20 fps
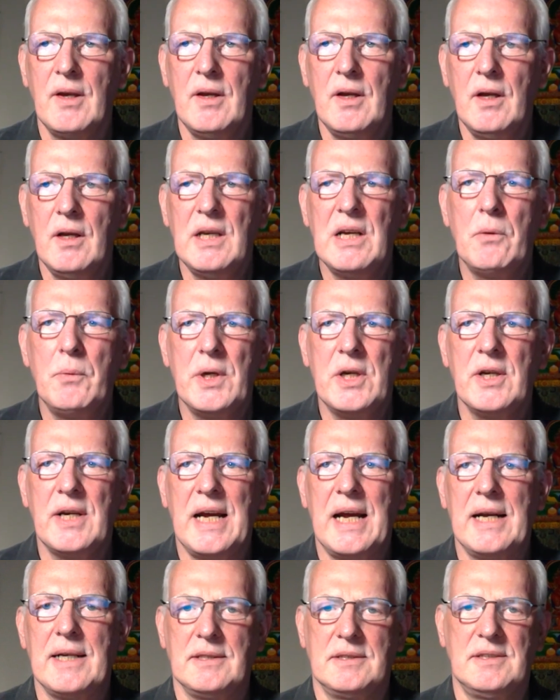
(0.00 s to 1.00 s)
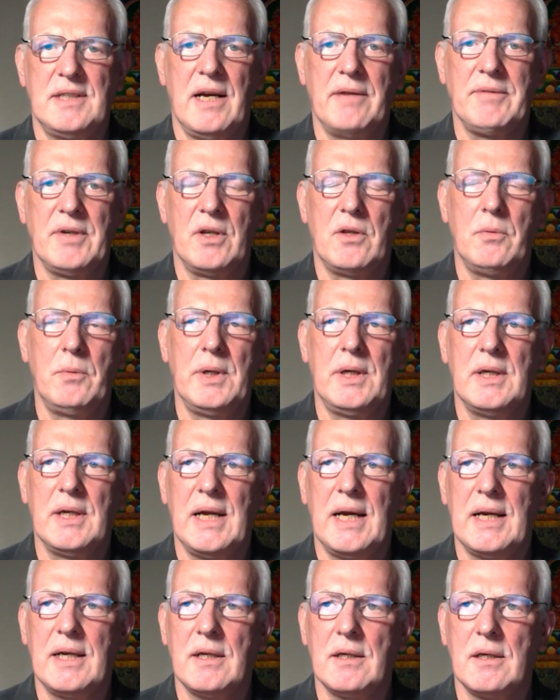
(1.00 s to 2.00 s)
Now we could add a seventh, we could
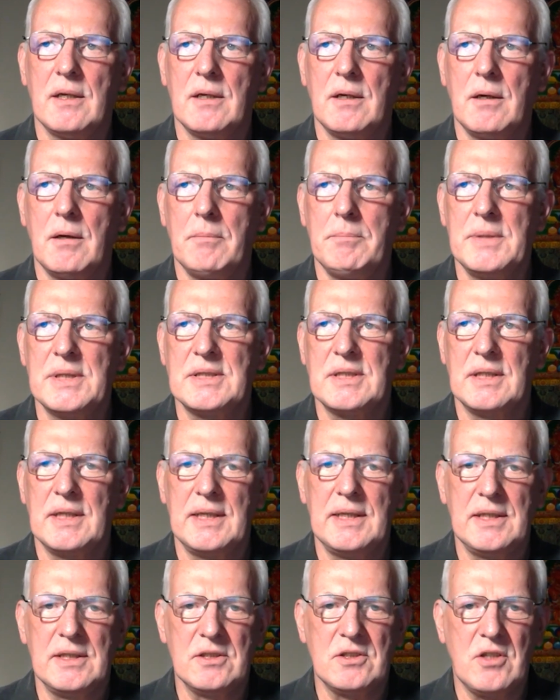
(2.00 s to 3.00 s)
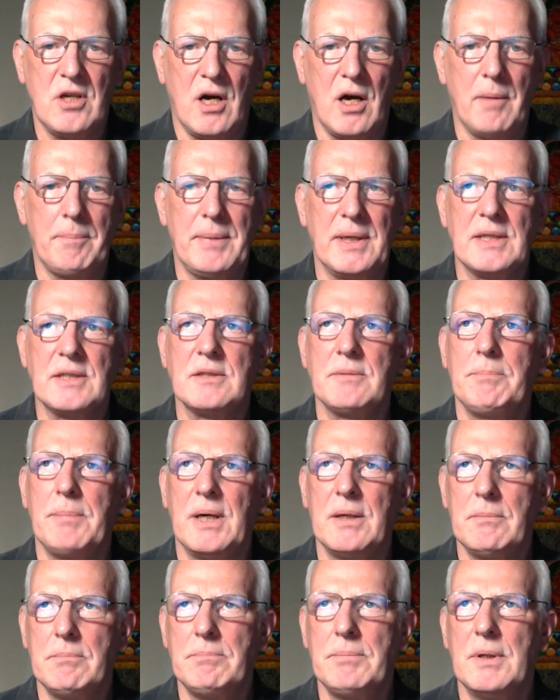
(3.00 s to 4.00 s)
add a miscellaneous topics,
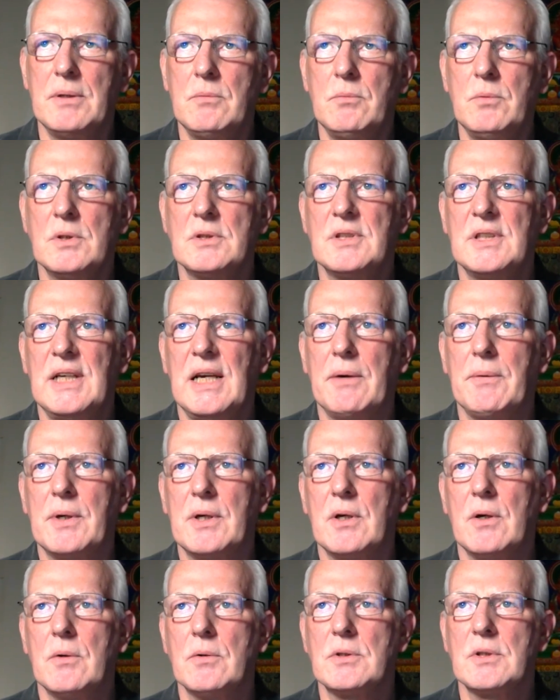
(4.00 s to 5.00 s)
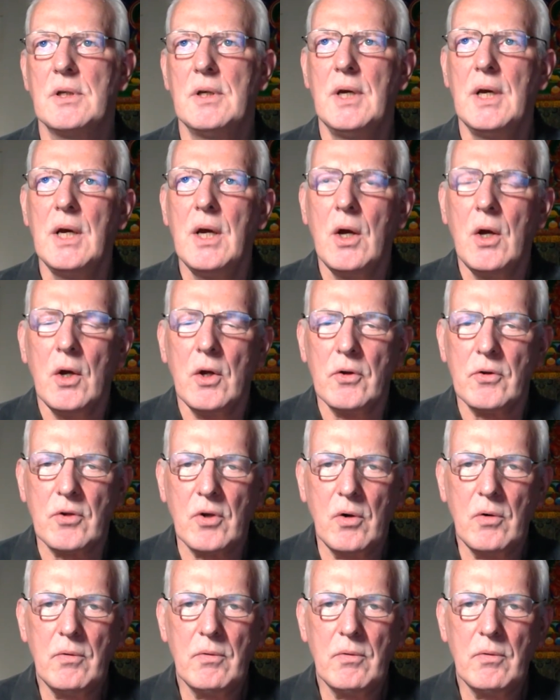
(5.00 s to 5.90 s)
but we'll see how it goes. So